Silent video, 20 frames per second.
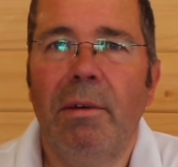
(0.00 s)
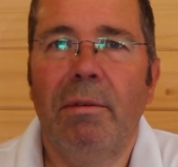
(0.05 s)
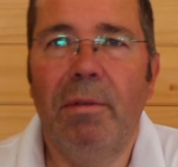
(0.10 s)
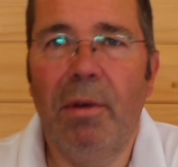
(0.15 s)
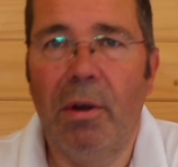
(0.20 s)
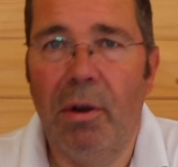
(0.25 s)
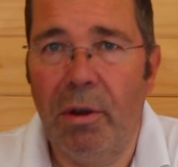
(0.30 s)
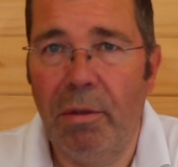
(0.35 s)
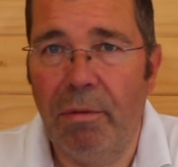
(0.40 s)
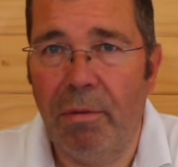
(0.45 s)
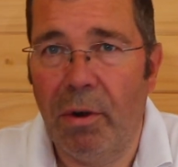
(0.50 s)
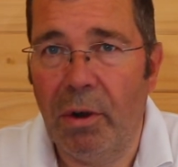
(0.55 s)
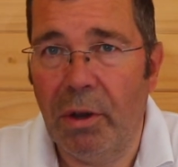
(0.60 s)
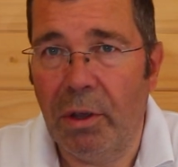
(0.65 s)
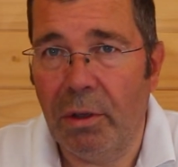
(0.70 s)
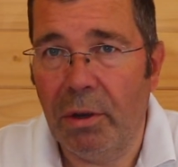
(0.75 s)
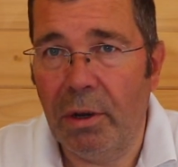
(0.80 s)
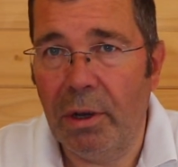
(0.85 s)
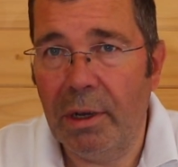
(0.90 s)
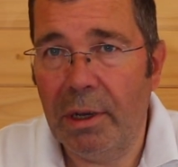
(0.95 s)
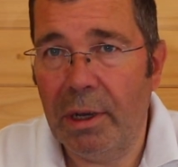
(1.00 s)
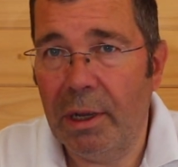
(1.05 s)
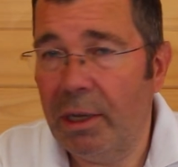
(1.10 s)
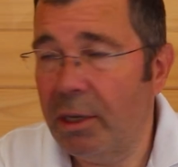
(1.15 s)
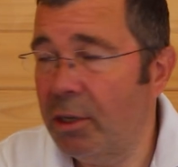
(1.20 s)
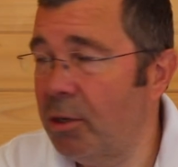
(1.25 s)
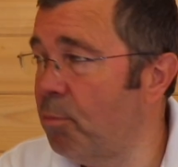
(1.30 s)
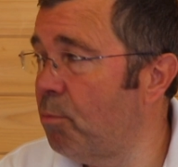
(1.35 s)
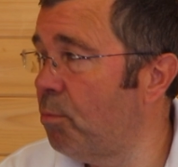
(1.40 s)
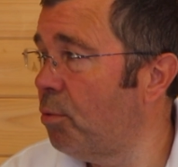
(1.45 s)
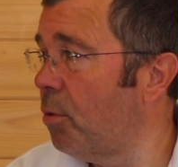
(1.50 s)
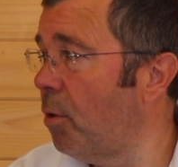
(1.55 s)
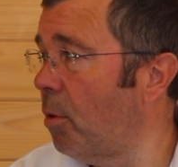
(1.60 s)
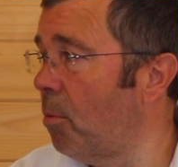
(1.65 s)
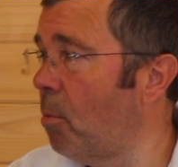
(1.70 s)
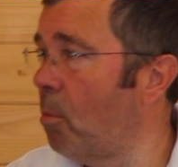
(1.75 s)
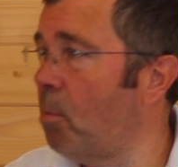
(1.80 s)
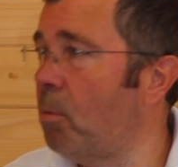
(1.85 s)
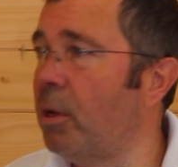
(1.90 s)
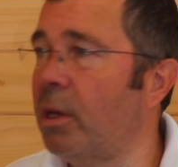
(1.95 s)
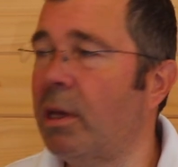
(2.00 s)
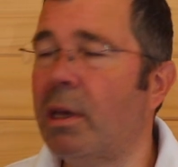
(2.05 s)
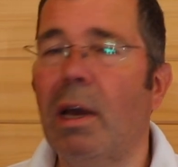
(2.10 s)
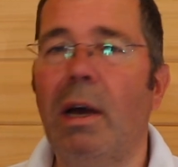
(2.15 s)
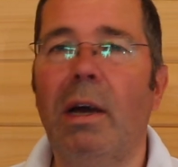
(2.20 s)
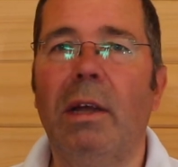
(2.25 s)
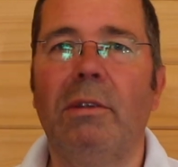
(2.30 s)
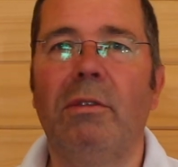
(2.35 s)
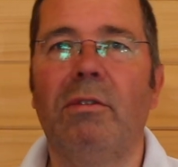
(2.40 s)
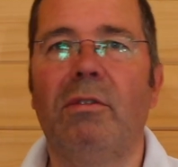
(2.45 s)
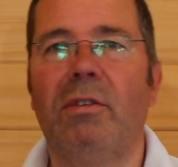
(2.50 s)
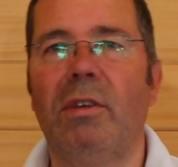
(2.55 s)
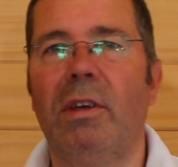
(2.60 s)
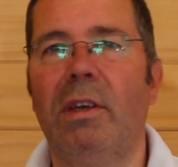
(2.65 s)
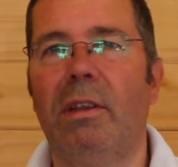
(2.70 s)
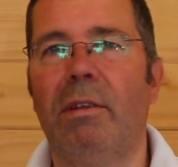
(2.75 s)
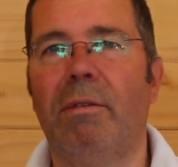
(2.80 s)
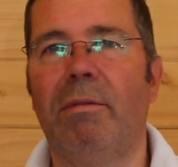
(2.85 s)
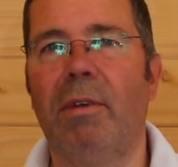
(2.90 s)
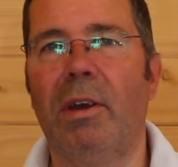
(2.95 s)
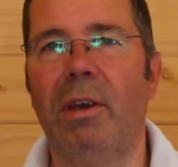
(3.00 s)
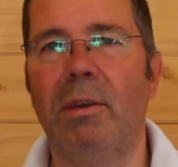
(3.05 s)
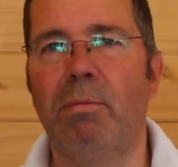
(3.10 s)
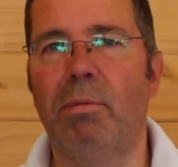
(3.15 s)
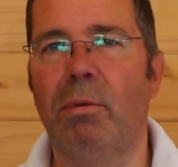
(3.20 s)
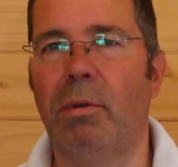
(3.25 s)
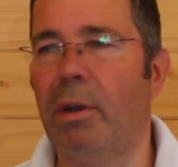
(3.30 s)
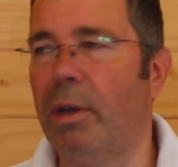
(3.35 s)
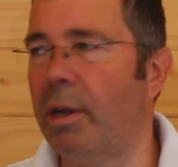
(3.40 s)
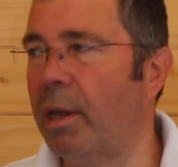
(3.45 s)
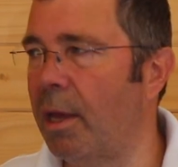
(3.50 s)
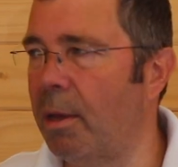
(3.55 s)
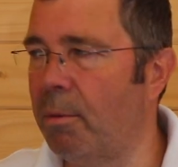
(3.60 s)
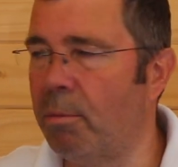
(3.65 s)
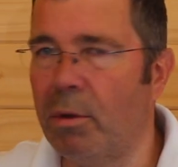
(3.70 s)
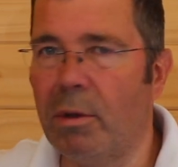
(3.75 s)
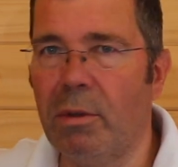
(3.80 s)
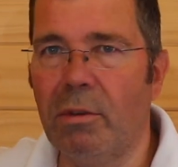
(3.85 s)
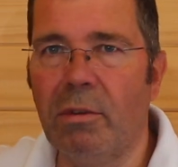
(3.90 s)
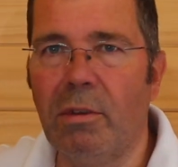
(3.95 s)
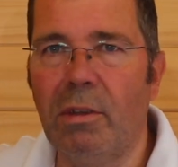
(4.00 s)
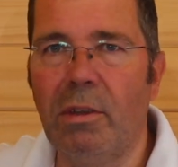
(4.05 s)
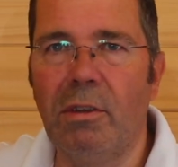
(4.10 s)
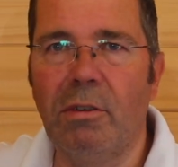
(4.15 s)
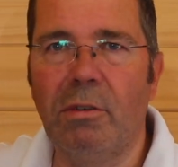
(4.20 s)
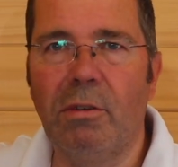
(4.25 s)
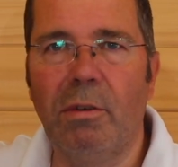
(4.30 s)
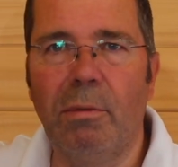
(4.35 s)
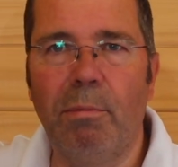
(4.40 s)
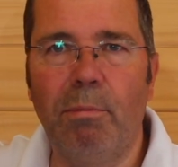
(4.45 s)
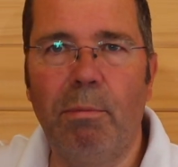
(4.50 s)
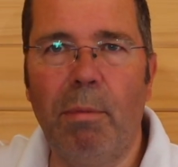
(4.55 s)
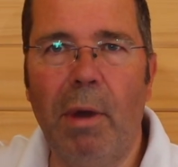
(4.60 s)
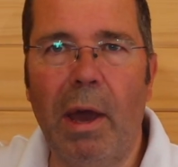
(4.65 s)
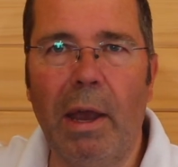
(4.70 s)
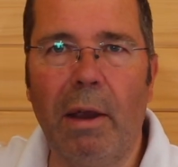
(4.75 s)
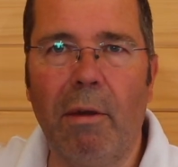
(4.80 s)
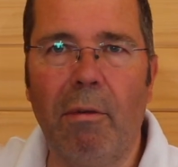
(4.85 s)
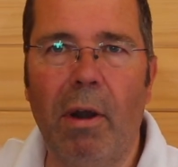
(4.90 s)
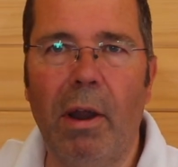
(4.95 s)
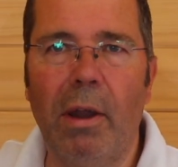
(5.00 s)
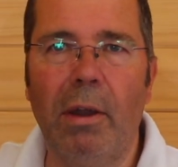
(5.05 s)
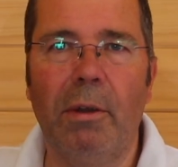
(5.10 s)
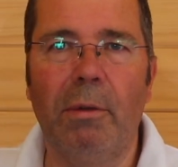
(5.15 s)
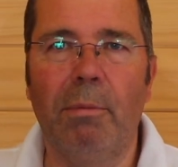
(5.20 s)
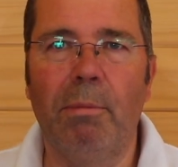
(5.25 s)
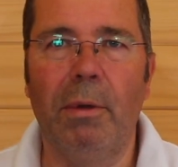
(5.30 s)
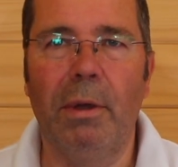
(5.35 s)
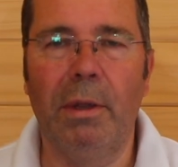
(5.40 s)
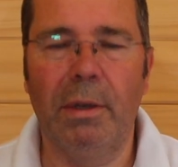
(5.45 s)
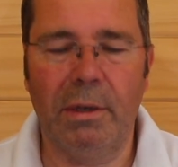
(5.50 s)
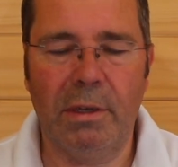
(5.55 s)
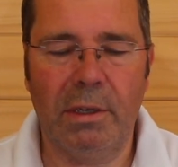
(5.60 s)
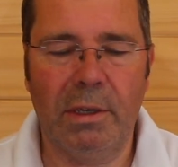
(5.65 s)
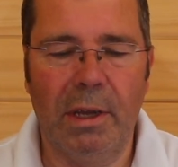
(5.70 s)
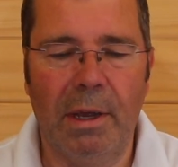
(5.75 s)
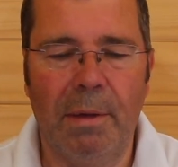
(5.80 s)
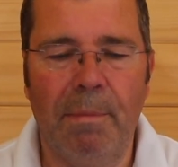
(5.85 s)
Very, very good indeed. You probably can't see the vapour in here because of this background, but